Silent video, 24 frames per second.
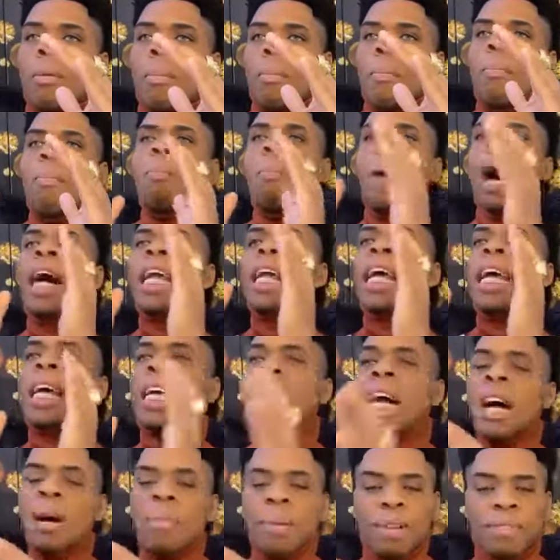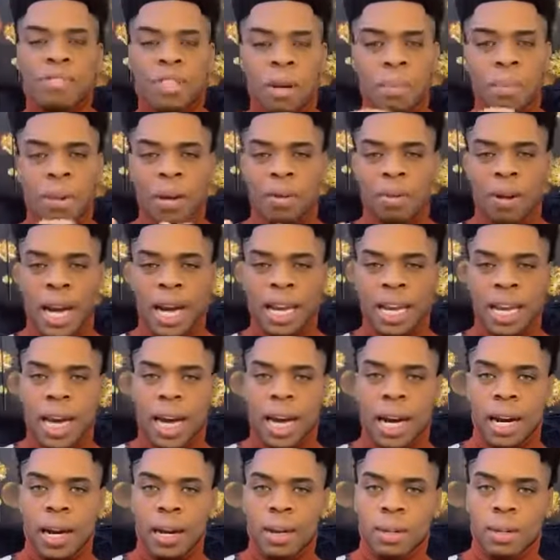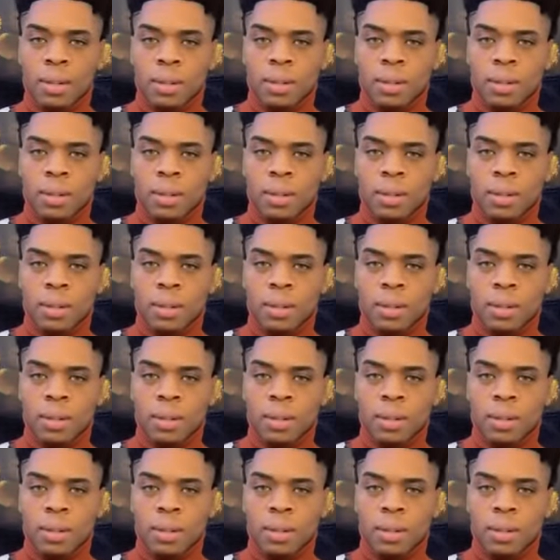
money cometh to me right now,